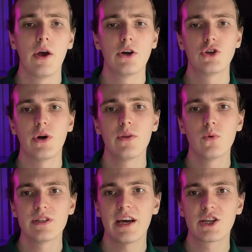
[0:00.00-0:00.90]
So it
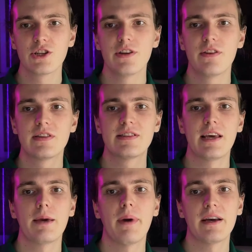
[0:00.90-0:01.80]
was actually the
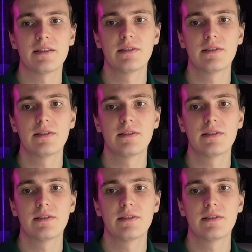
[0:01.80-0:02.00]
same as